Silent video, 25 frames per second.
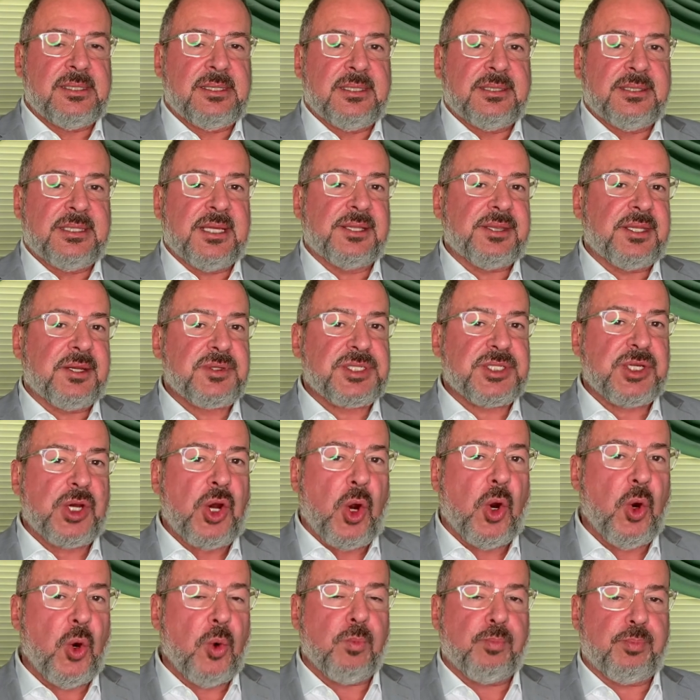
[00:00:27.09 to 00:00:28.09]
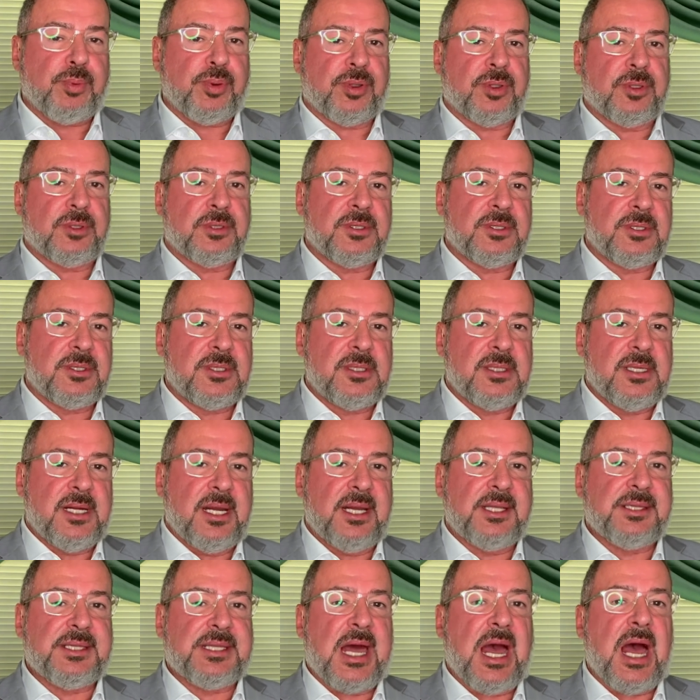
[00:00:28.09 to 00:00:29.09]
that there is hope,
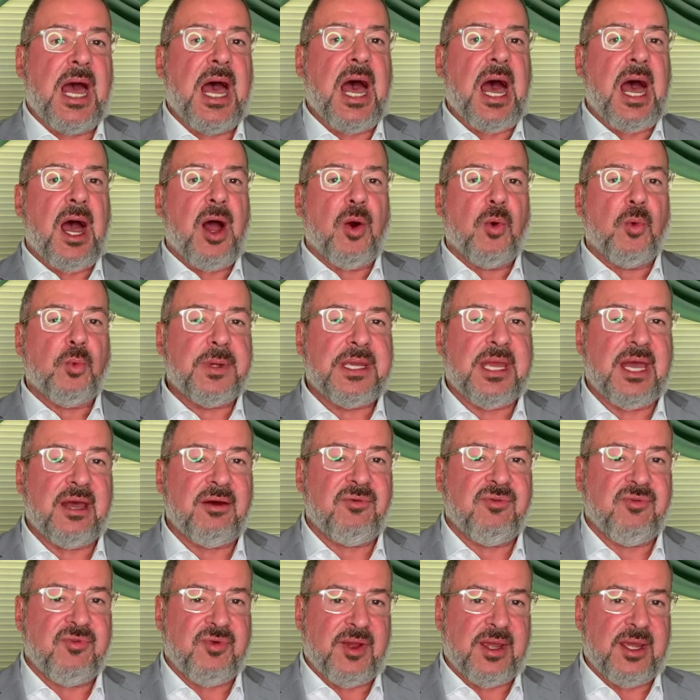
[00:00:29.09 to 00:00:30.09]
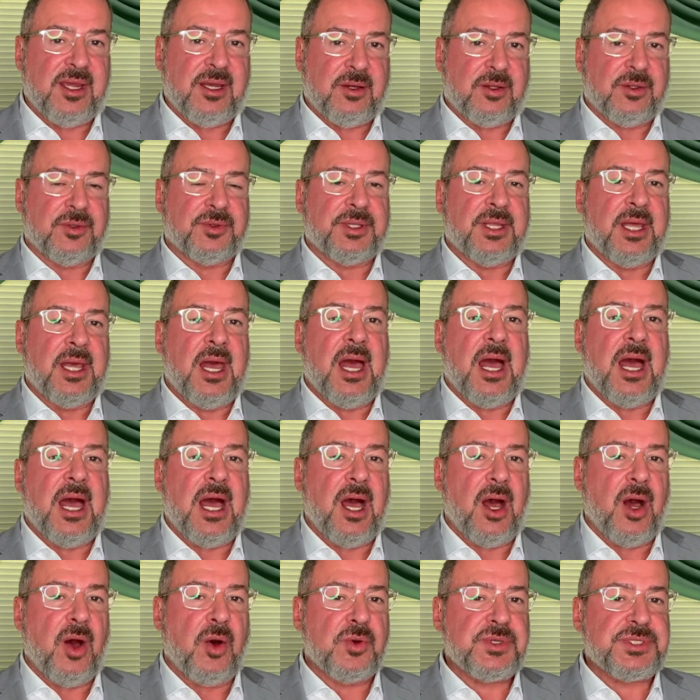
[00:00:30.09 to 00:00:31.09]
and how we have failed,
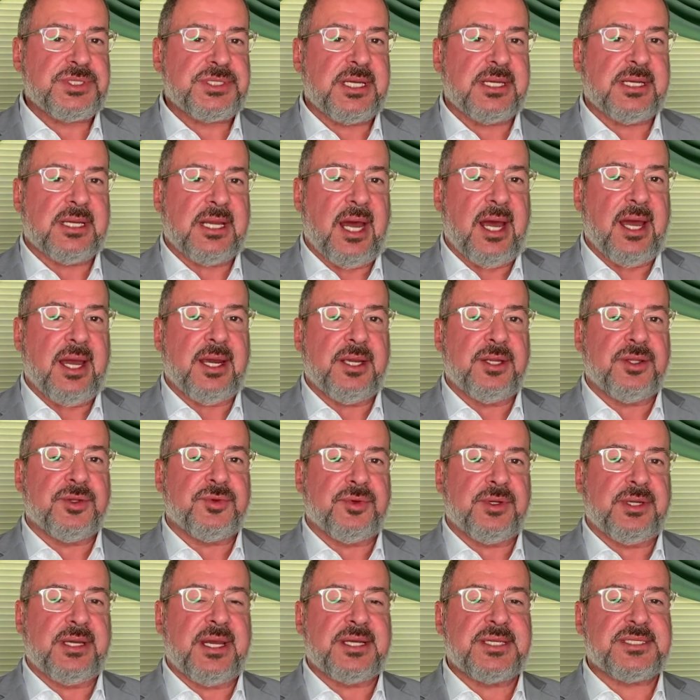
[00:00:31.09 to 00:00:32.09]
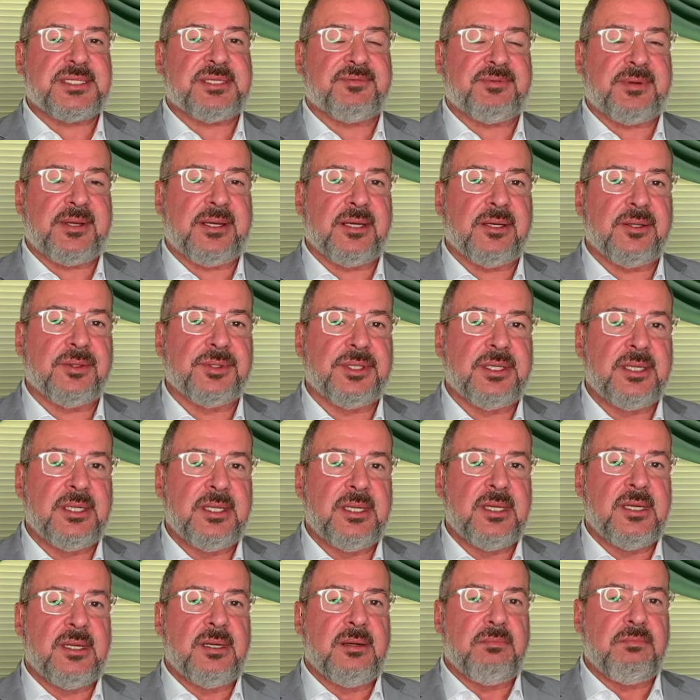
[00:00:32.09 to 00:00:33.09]
how psychiatry has failed
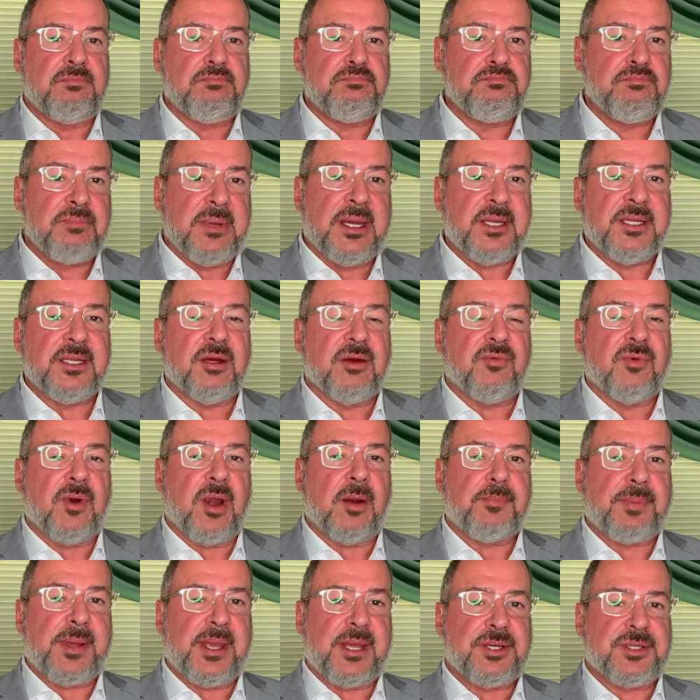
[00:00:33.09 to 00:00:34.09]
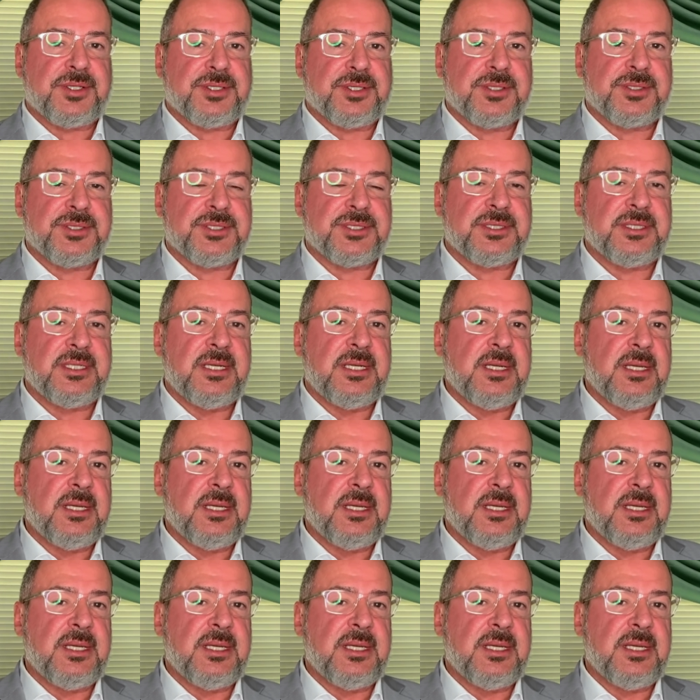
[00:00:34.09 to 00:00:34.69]
many of our patients.